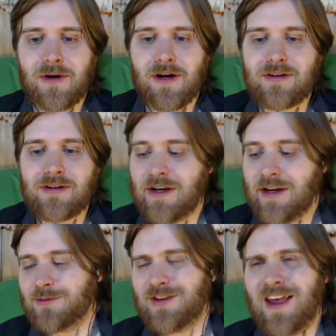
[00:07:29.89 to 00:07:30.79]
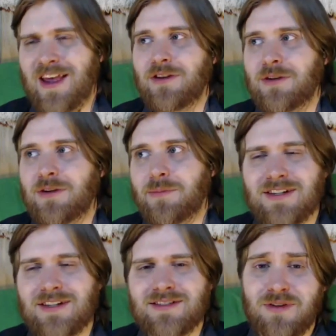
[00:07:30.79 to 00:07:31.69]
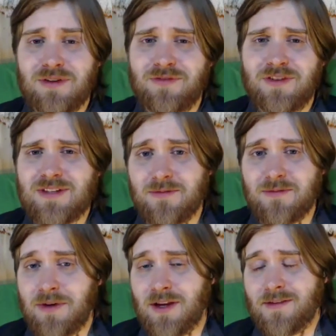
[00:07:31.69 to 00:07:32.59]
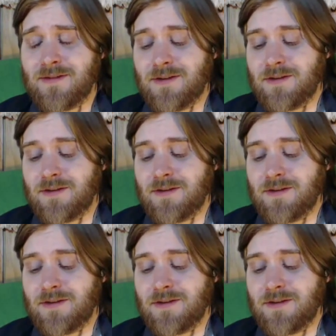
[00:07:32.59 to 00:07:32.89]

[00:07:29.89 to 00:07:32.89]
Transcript: It was heavily publicized. I believe it comes out in May, so...